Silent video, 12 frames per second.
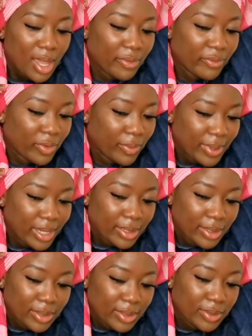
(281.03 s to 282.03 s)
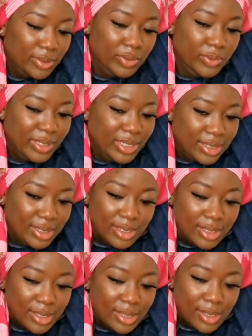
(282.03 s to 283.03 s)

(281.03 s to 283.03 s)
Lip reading: I've got my twist.